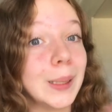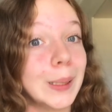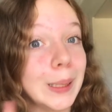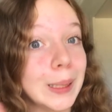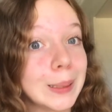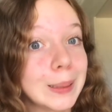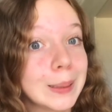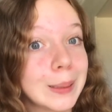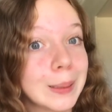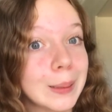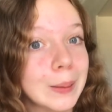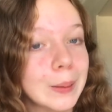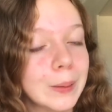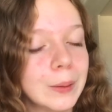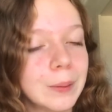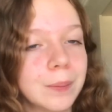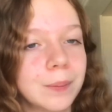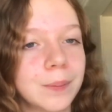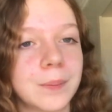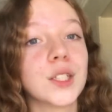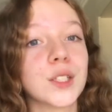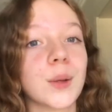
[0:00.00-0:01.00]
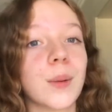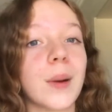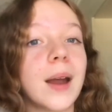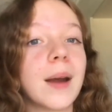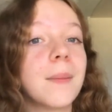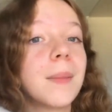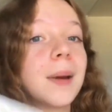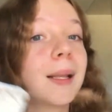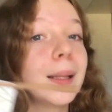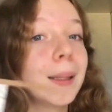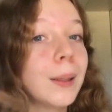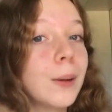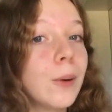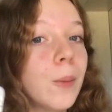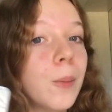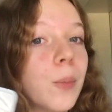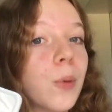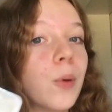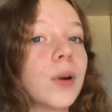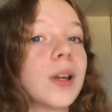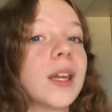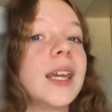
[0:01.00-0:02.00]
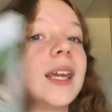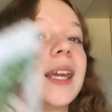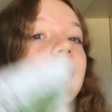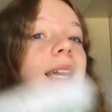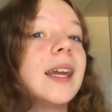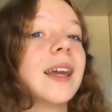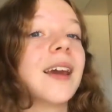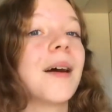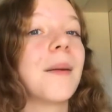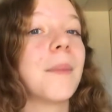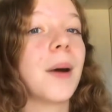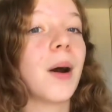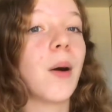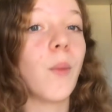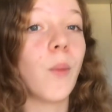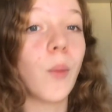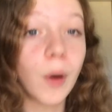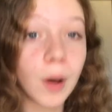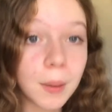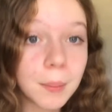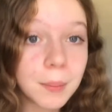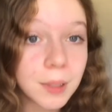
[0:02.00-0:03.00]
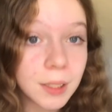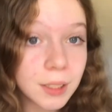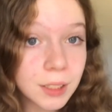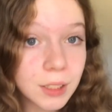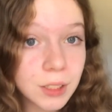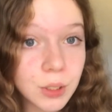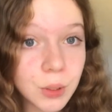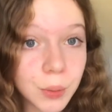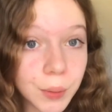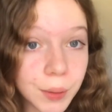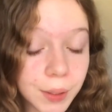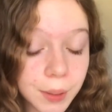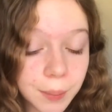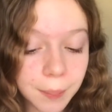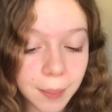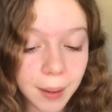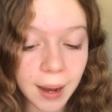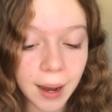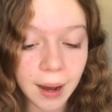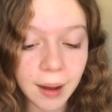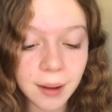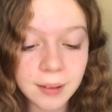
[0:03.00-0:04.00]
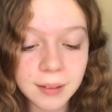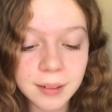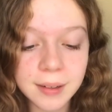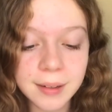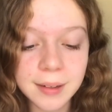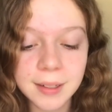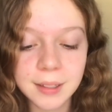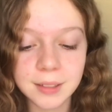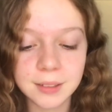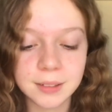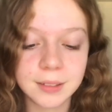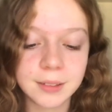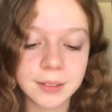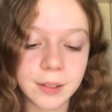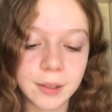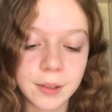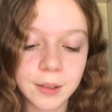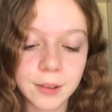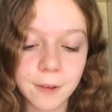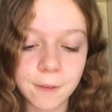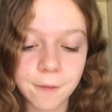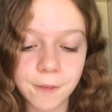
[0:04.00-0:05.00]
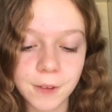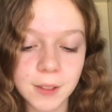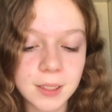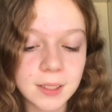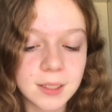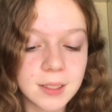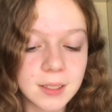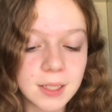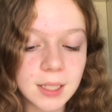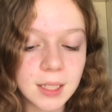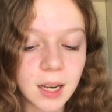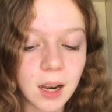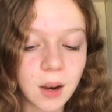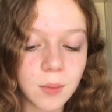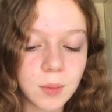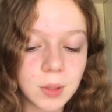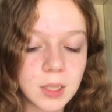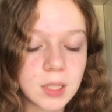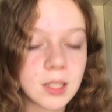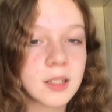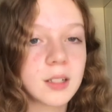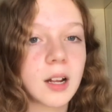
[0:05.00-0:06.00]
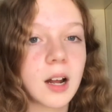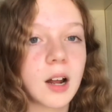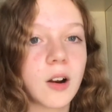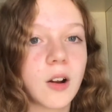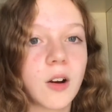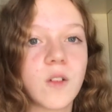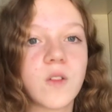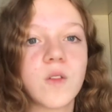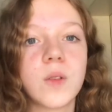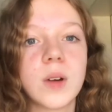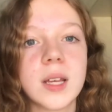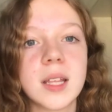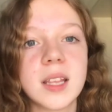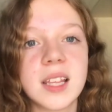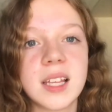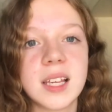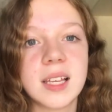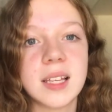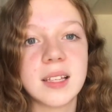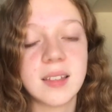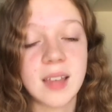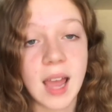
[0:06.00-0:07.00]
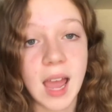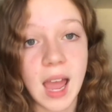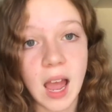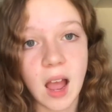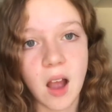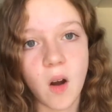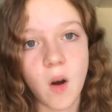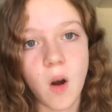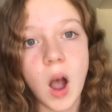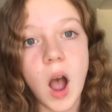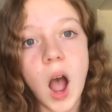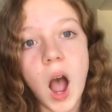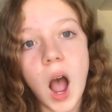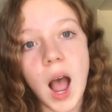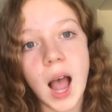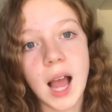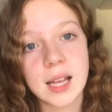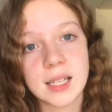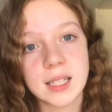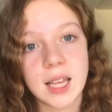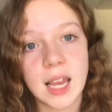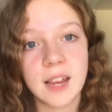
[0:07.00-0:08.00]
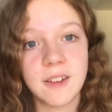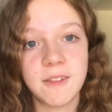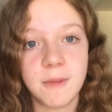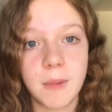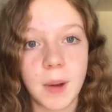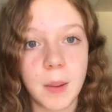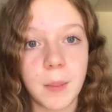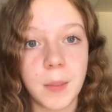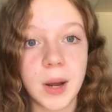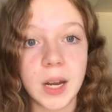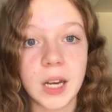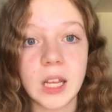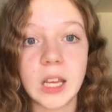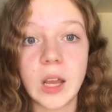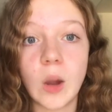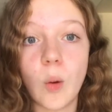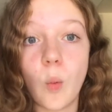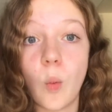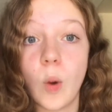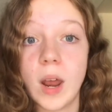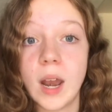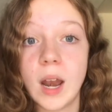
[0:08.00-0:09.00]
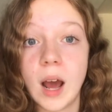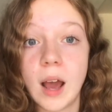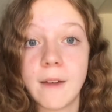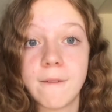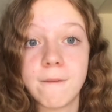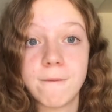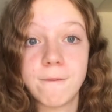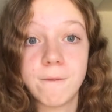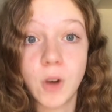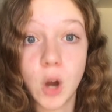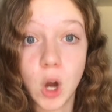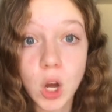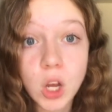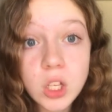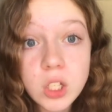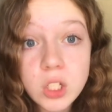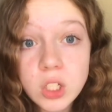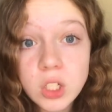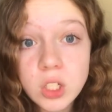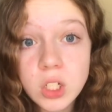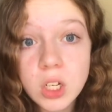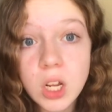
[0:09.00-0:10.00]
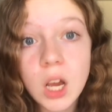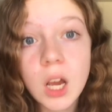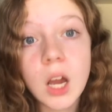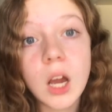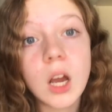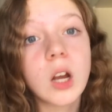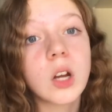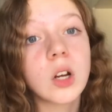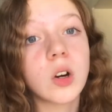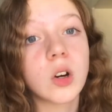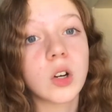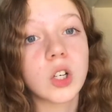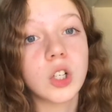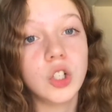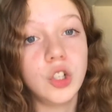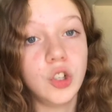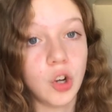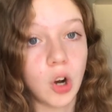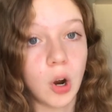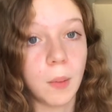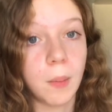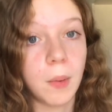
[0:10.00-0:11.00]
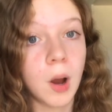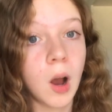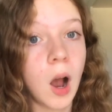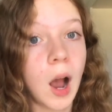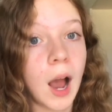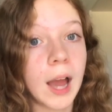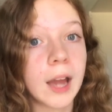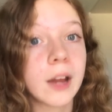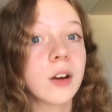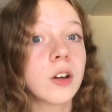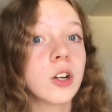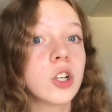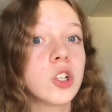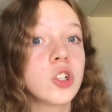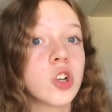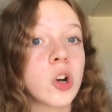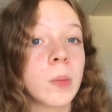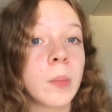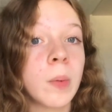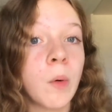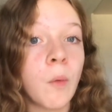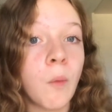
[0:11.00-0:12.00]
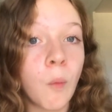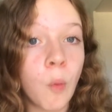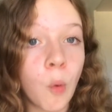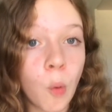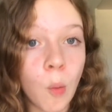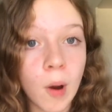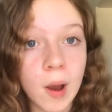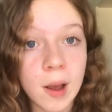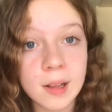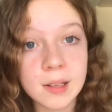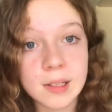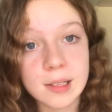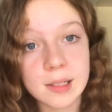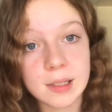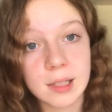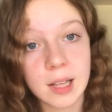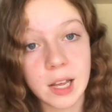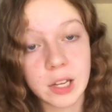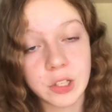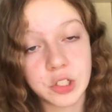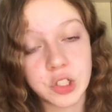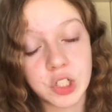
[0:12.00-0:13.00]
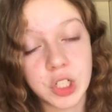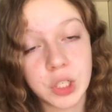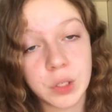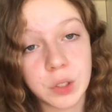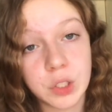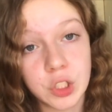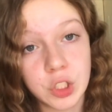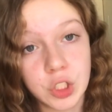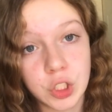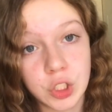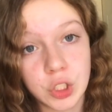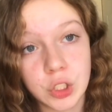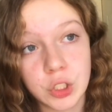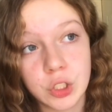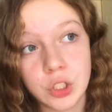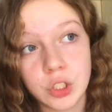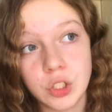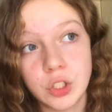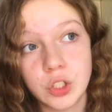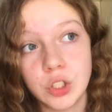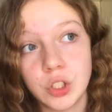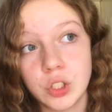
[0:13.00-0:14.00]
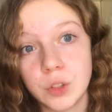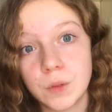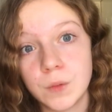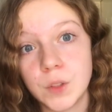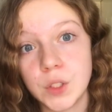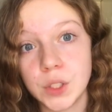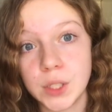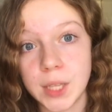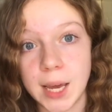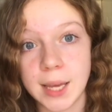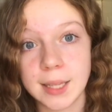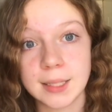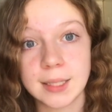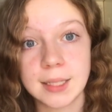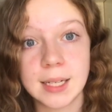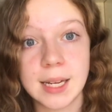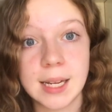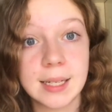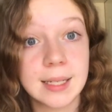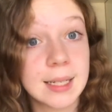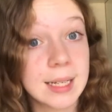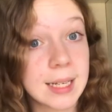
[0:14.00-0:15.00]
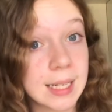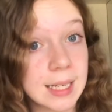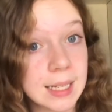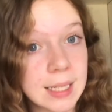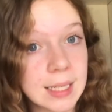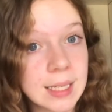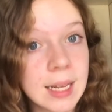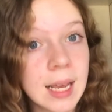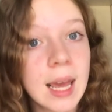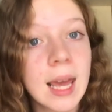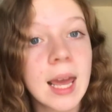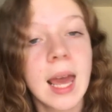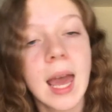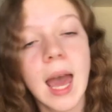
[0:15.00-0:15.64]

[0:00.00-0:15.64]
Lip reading: let's get on. So I have my little book here about what I'm gonna talk about. So the first thing I wanna start off with is how I saved my money when I first got a job. I got a job at Woolworths last year in June, so June of 2018,